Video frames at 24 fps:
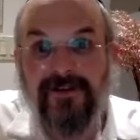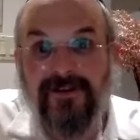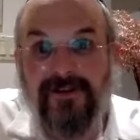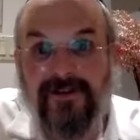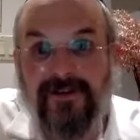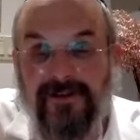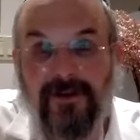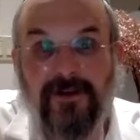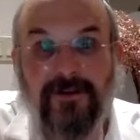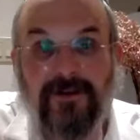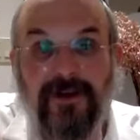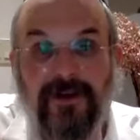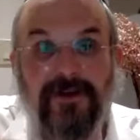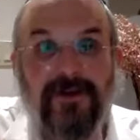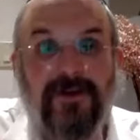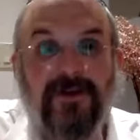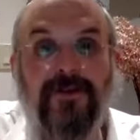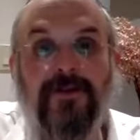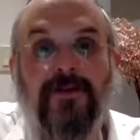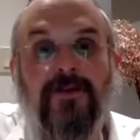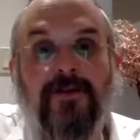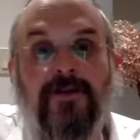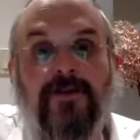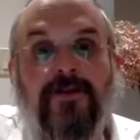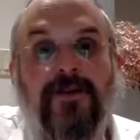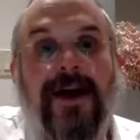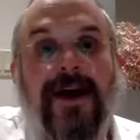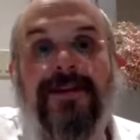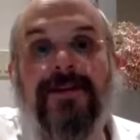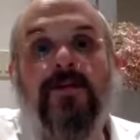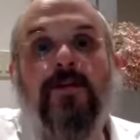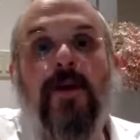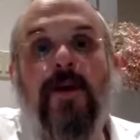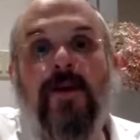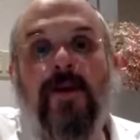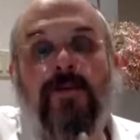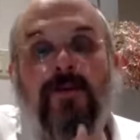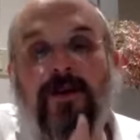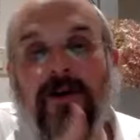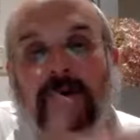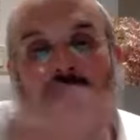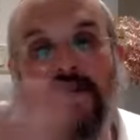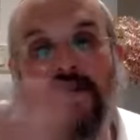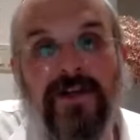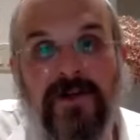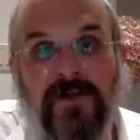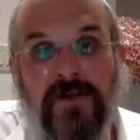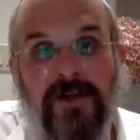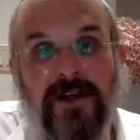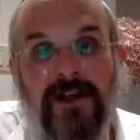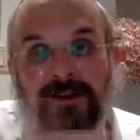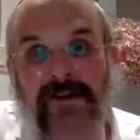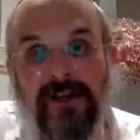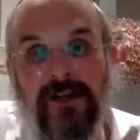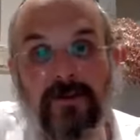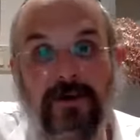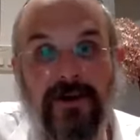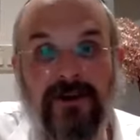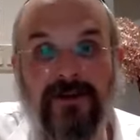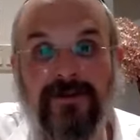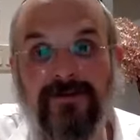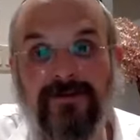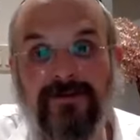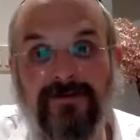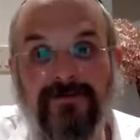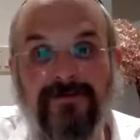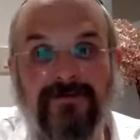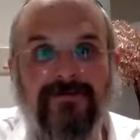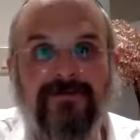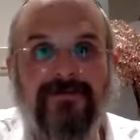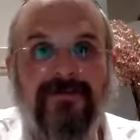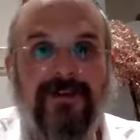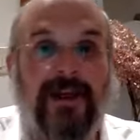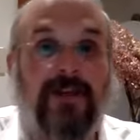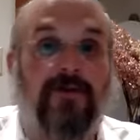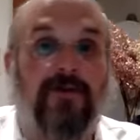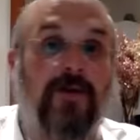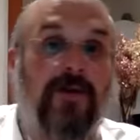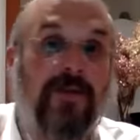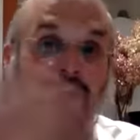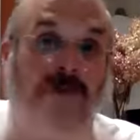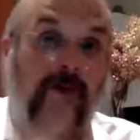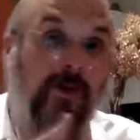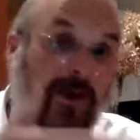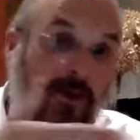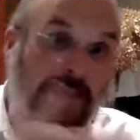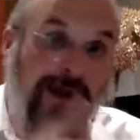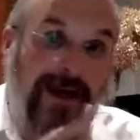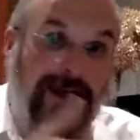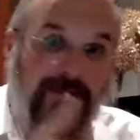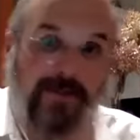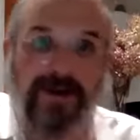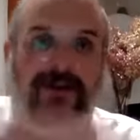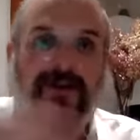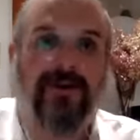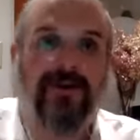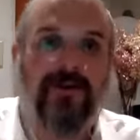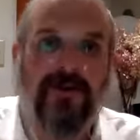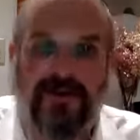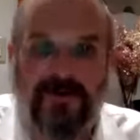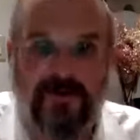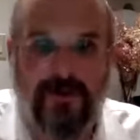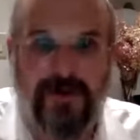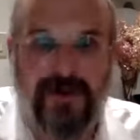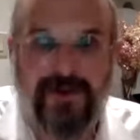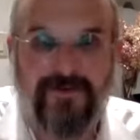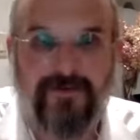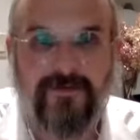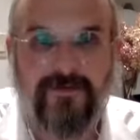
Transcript: So you ask why the Gemara went this way, not the other way. And if it went the other way, you would ask why didn't it go this way.